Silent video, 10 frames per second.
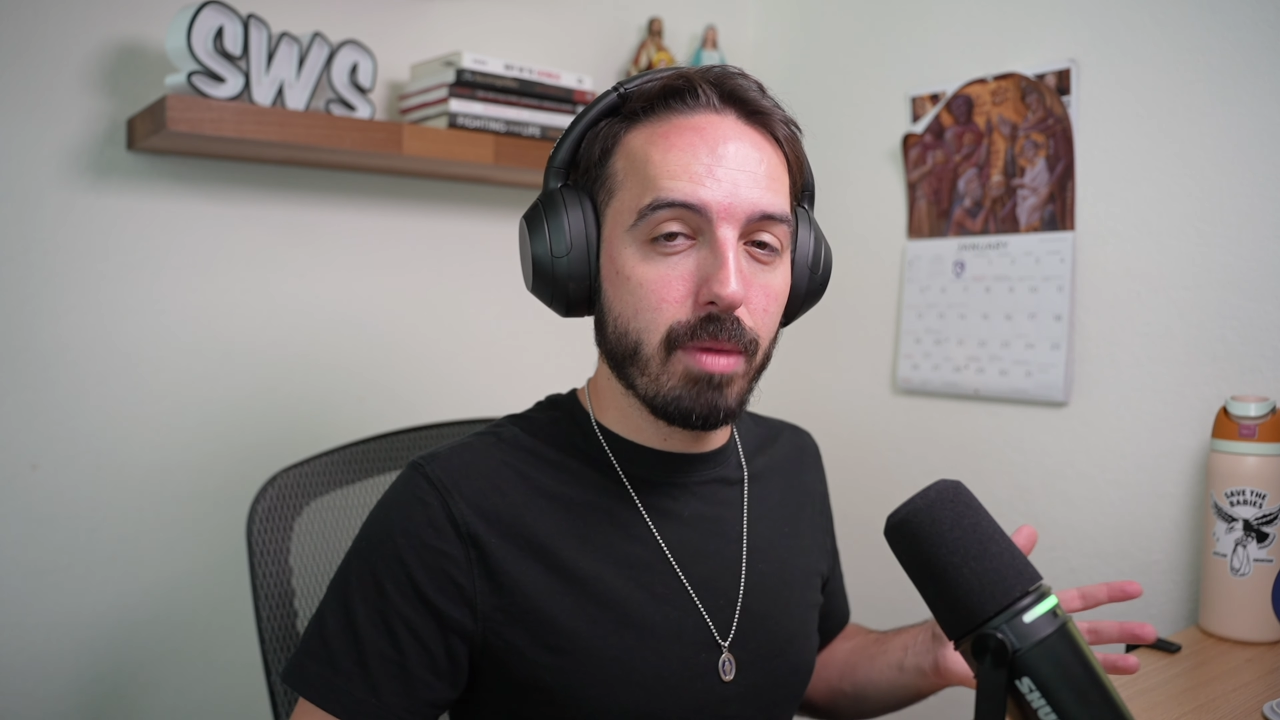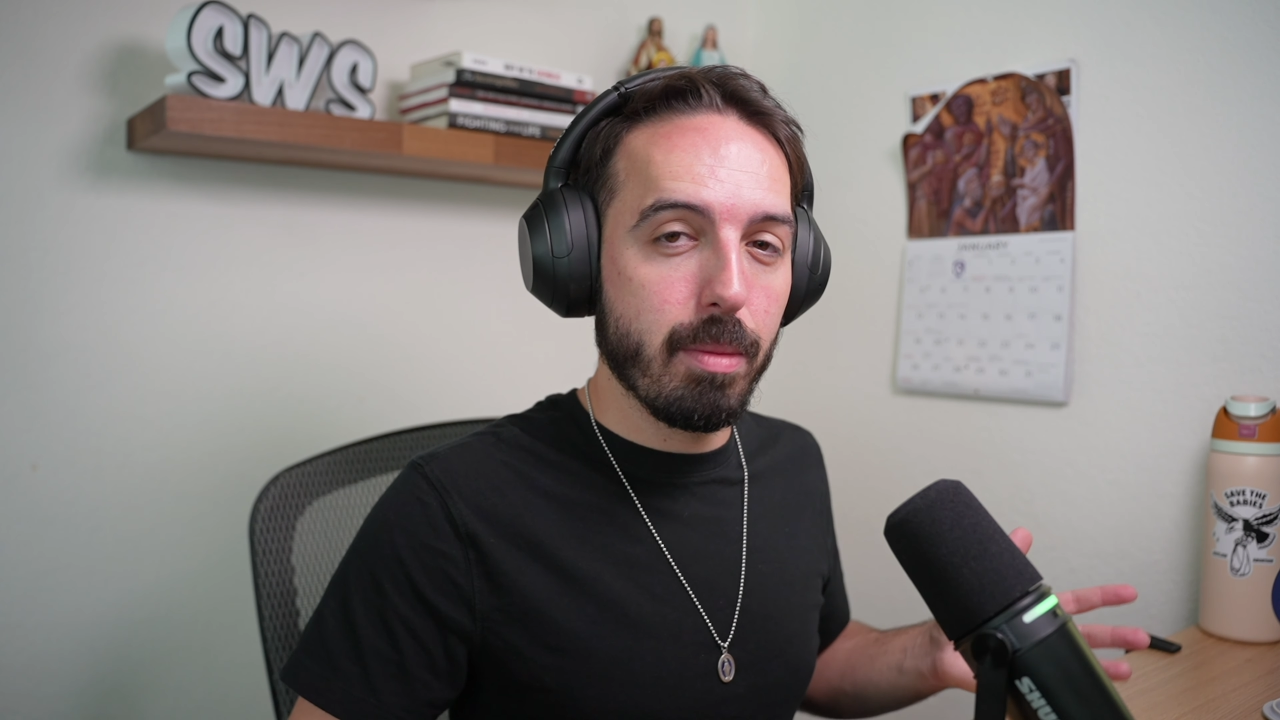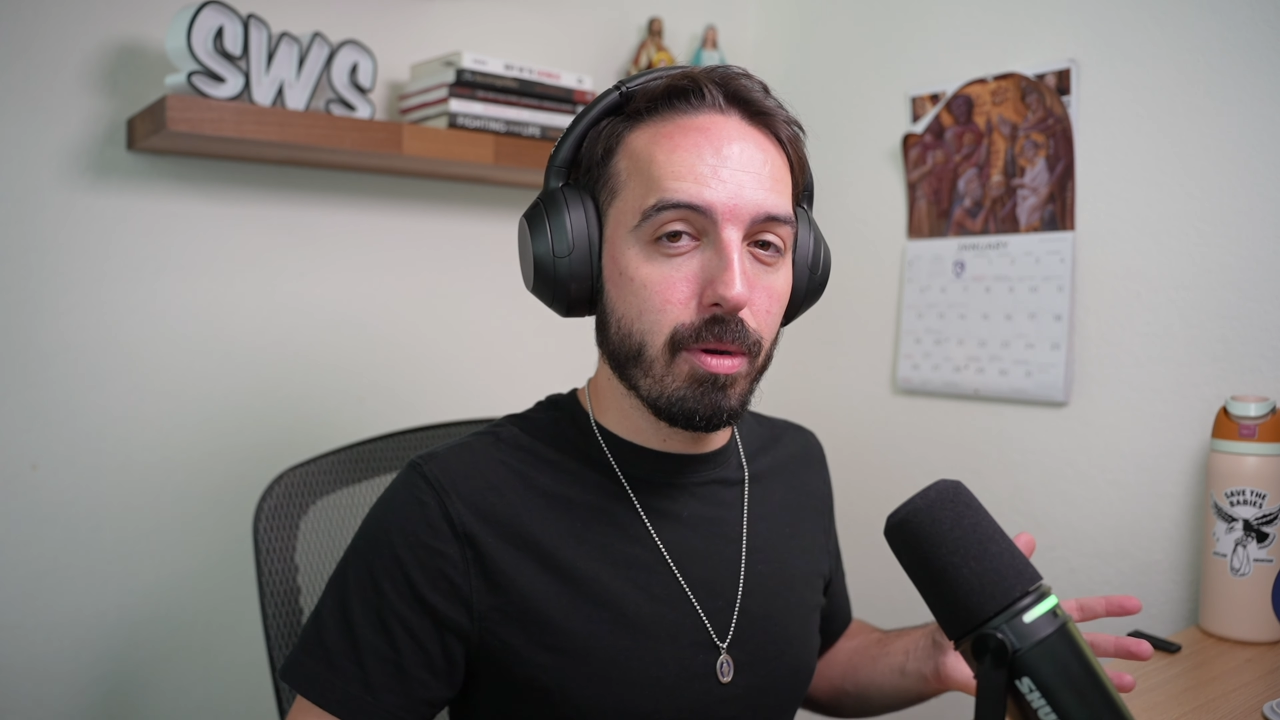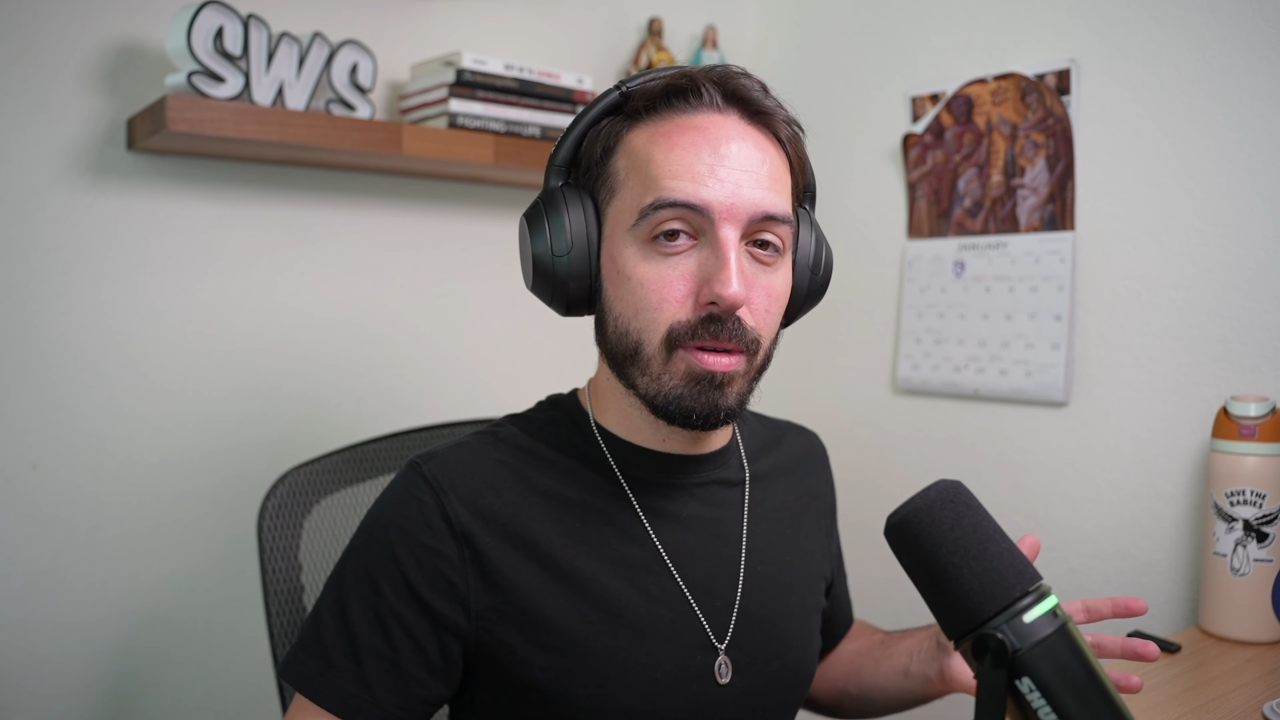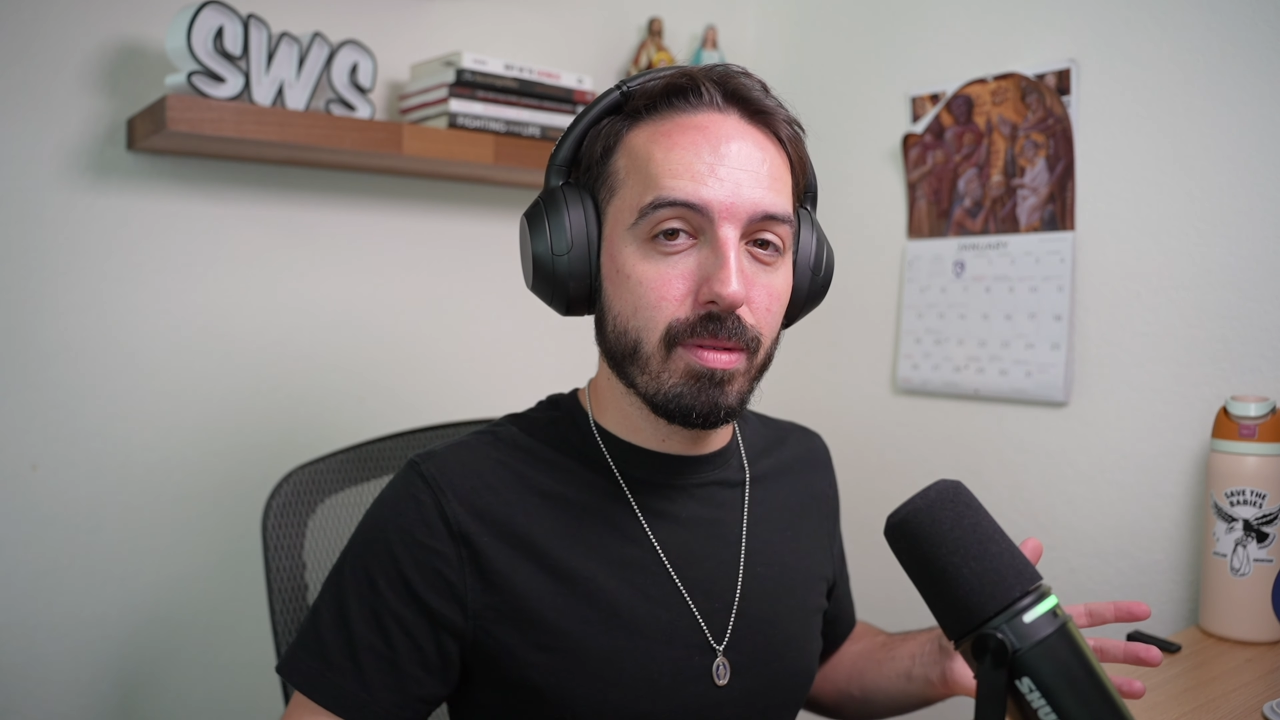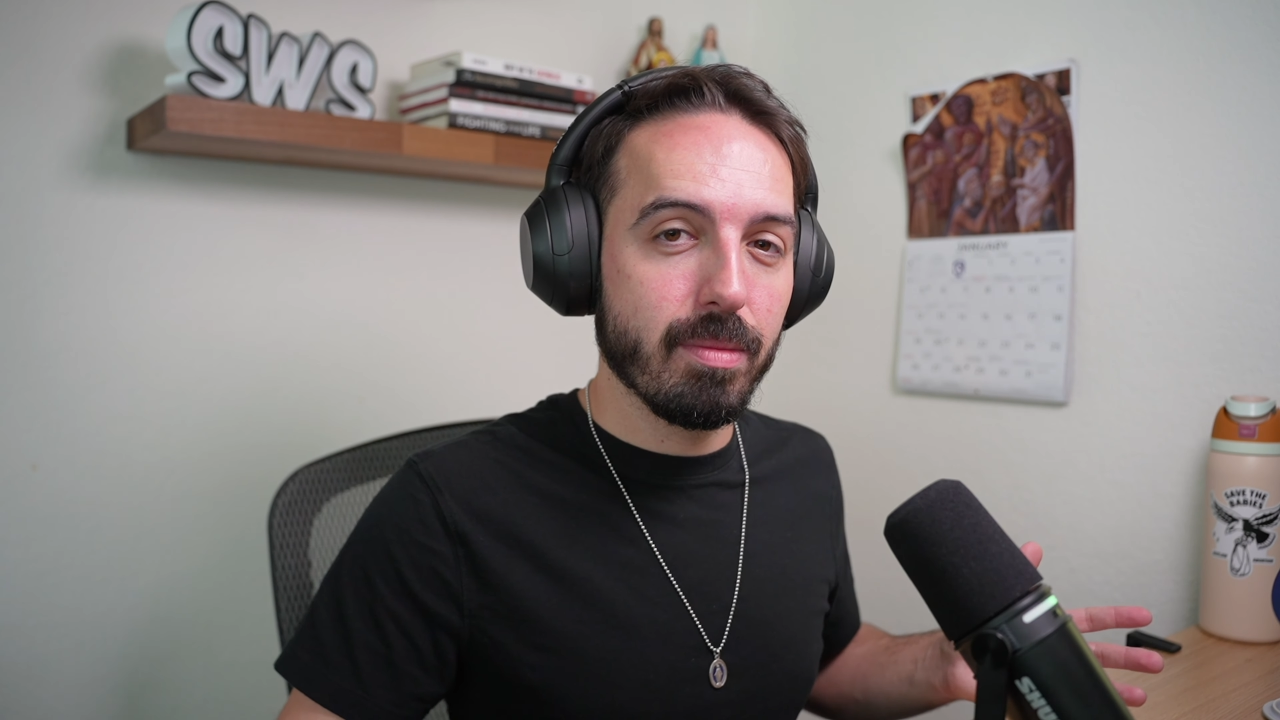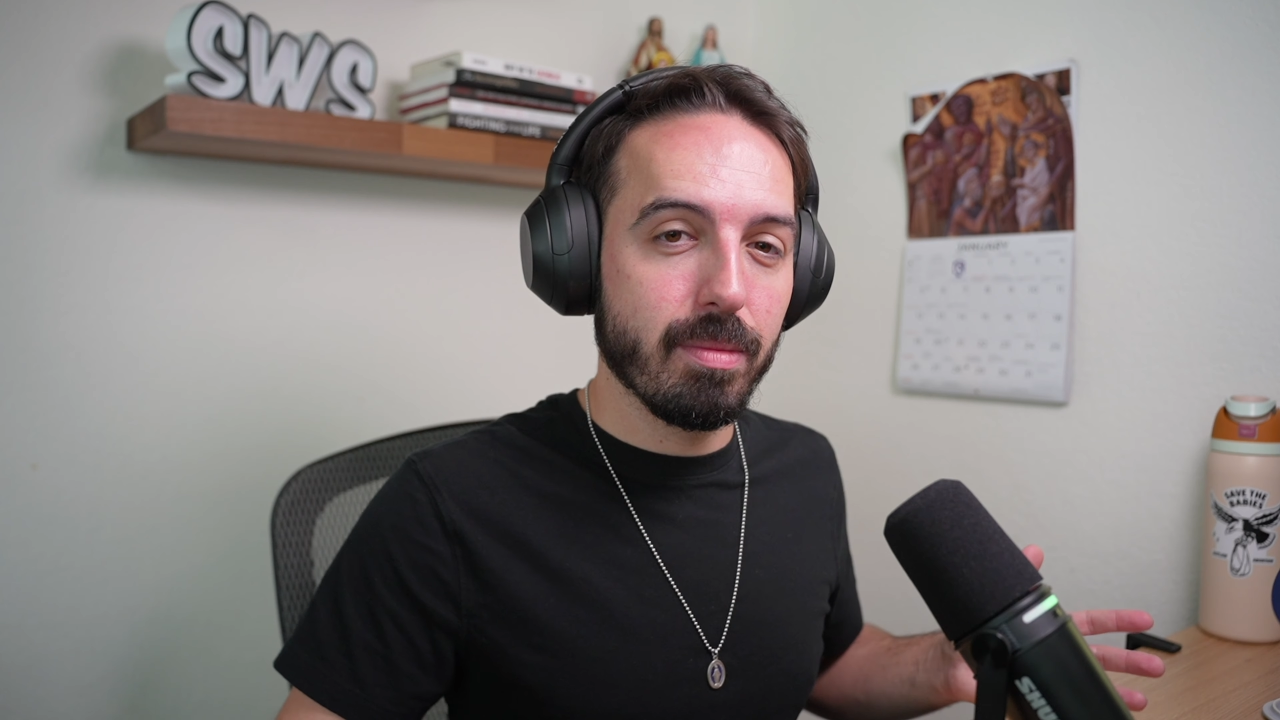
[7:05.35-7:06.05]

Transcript: remember.